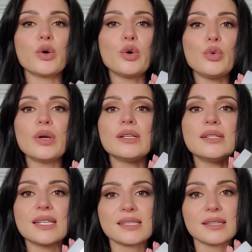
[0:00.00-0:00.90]
who
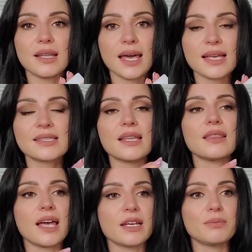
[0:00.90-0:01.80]
dislikes
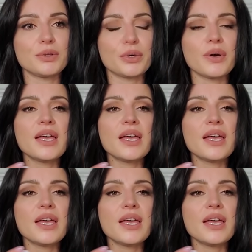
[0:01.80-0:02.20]
light blue.